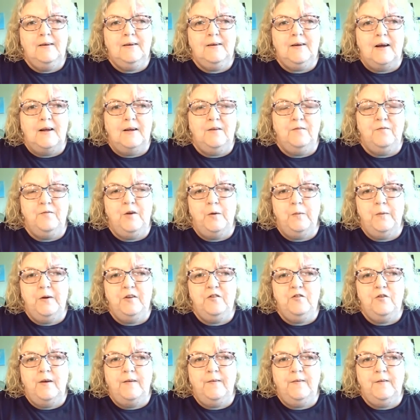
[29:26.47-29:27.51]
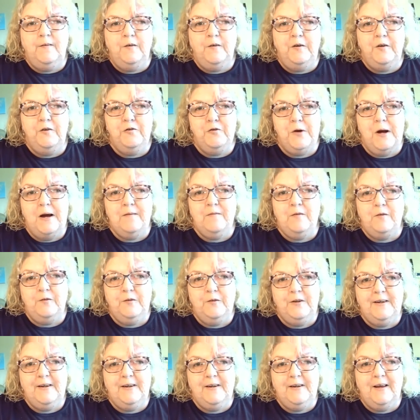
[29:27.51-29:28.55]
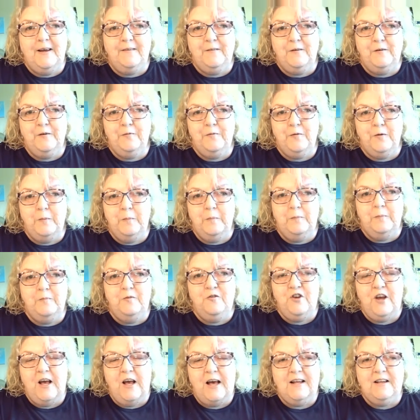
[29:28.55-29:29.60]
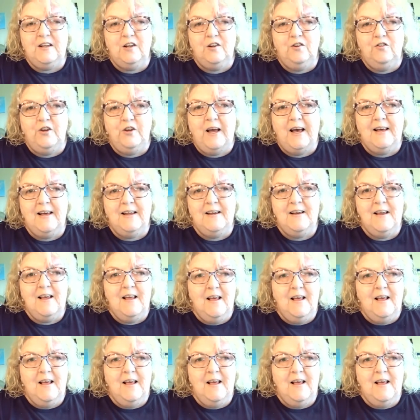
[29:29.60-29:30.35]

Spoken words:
kind of know each other and travel together from chat to chat,